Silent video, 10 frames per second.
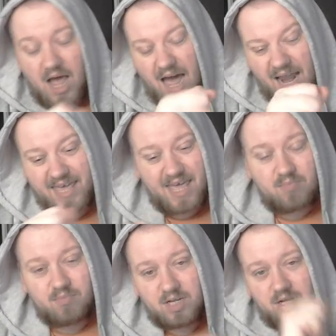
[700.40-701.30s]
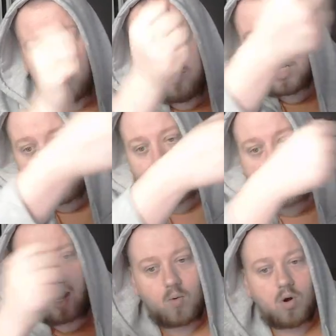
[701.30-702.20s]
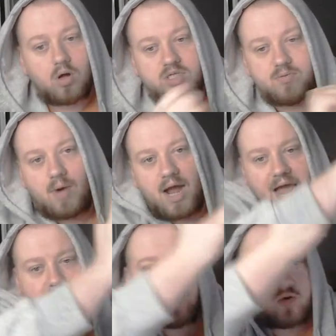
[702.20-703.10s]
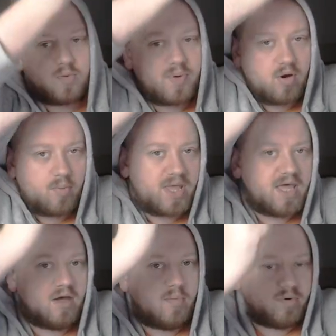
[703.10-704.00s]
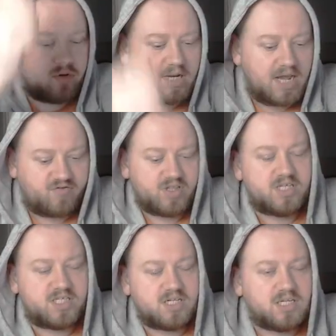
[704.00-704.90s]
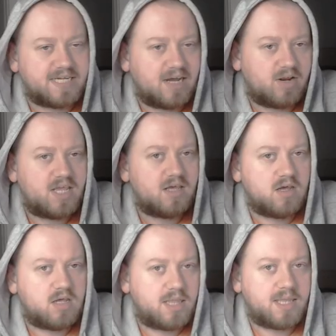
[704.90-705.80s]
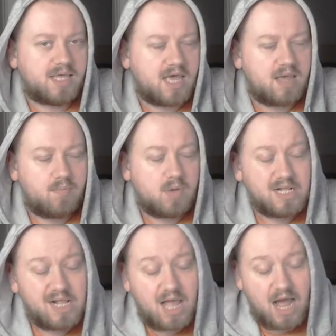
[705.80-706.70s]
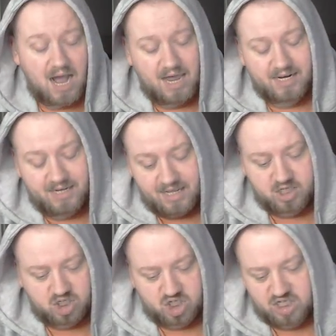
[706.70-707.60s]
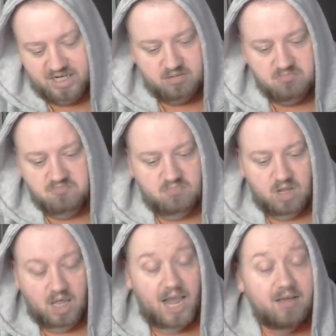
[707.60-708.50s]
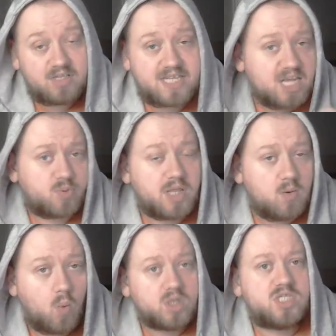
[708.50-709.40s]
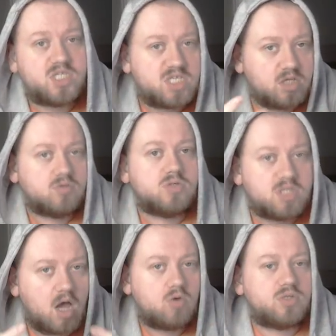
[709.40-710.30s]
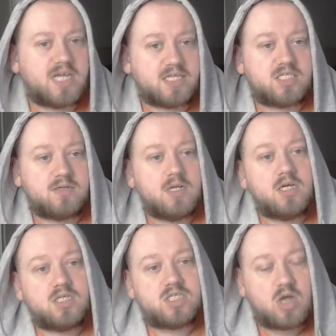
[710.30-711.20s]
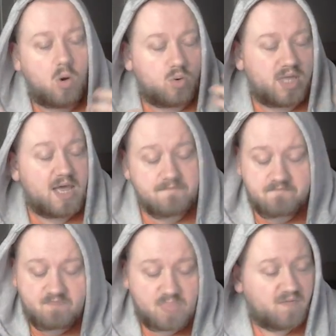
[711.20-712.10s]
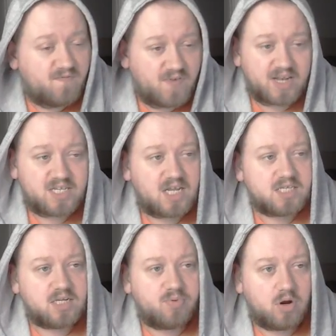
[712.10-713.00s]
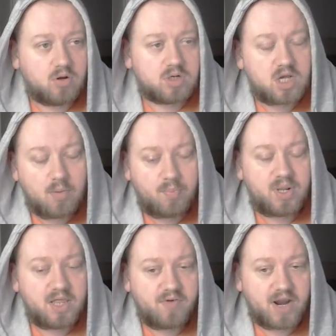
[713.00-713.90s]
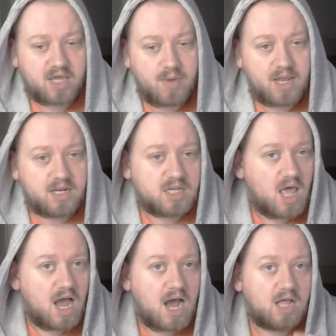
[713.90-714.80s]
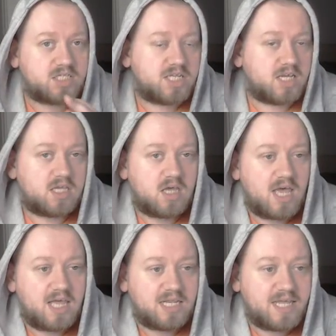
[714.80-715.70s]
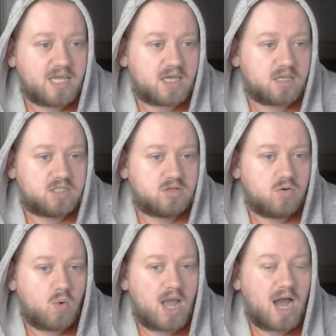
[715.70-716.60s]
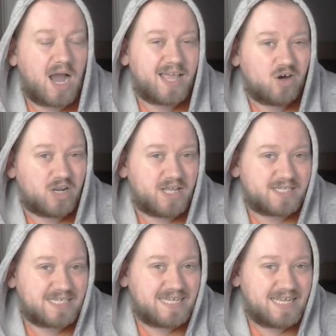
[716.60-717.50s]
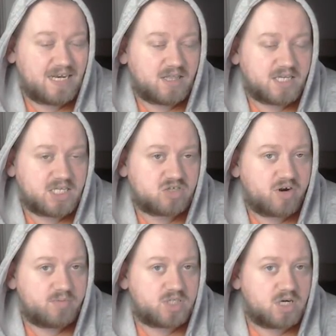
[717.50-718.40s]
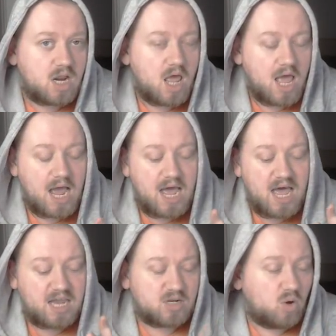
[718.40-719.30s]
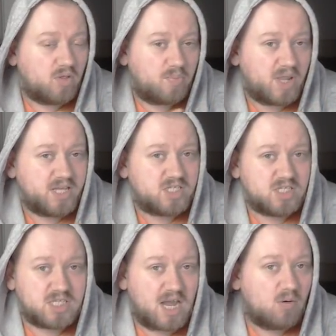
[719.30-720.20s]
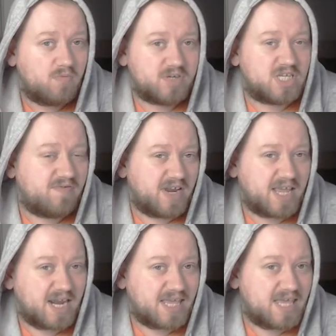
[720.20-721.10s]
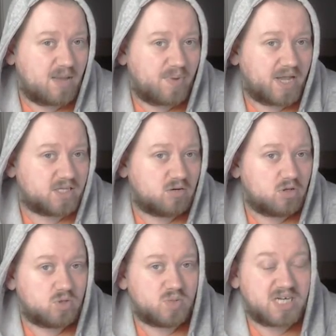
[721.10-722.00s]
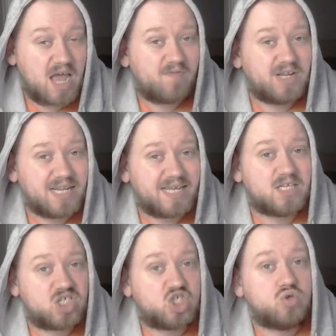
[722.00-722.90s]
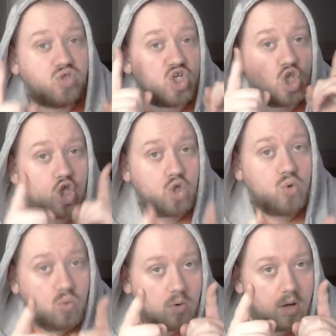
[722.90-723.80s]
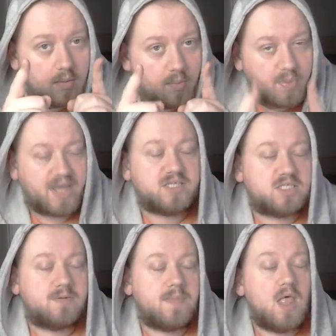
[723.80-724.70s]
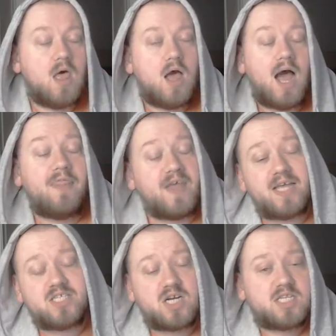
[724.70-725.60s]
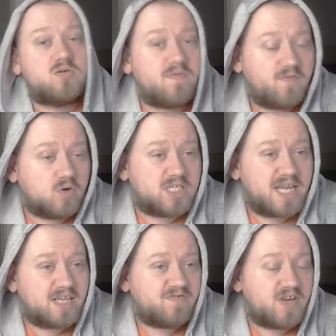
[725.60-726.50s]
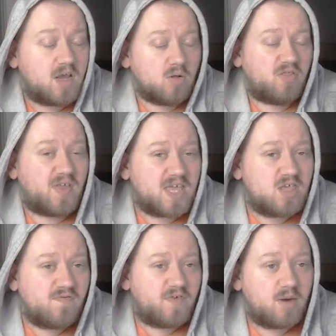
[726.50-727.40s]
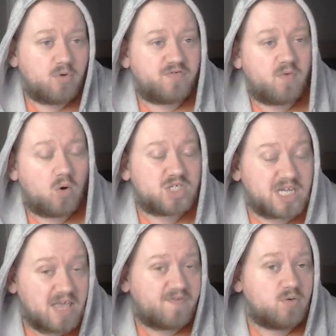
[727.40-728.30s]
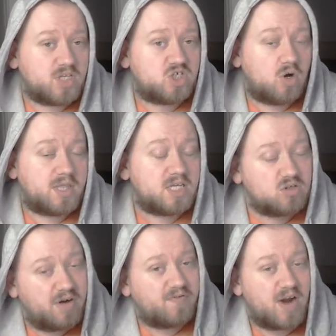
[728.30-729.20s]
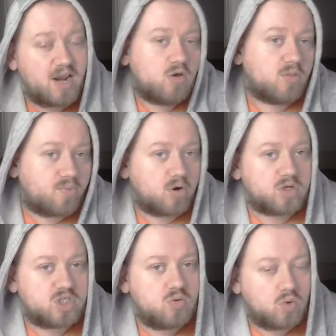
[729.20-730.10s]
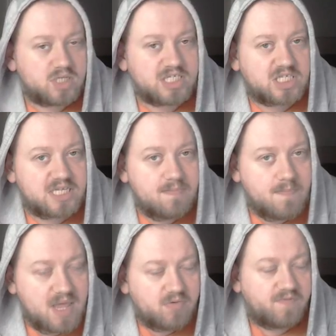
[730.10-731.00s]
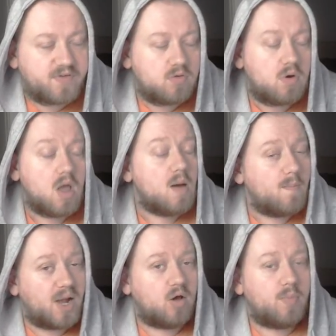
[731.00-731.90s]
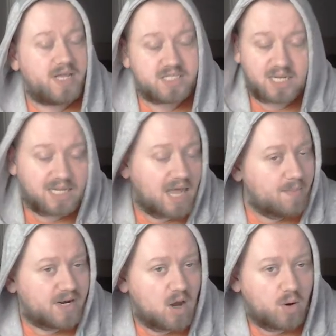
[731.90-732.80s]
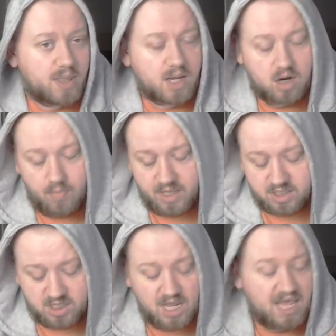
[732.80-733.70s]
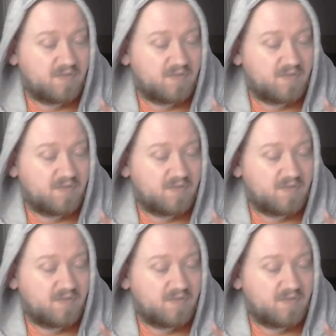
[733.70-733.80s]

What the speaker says: And I kept losing where I was, and my hand would be up here, but naturally it's still down here in the game, and it just didn't, I desperately wanted to use the HOTAS. So yeah, fantastic product, completely recommend. I'll stick a link to where I got it in the description, and other places. I receive any kind of kickback, so use whichever link suits you best. And that is going to do it for today's video. Thank you very much for watching. If you enjoyed this, or if there are any other products you want to see me review, by all means, let me know in the comments.